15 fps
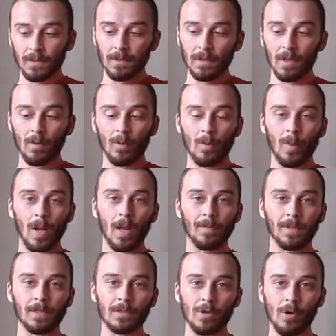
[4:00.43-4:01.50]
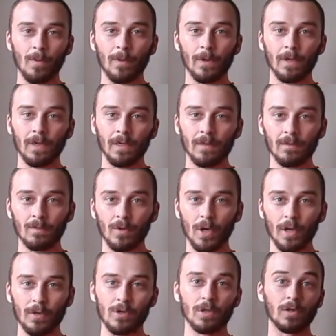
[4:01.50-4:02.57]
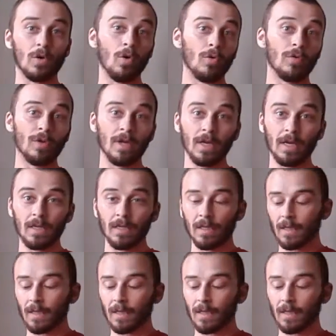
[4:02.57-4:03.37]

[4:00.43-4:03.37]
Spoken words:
So we'll pop this open and probably drink the whole thing.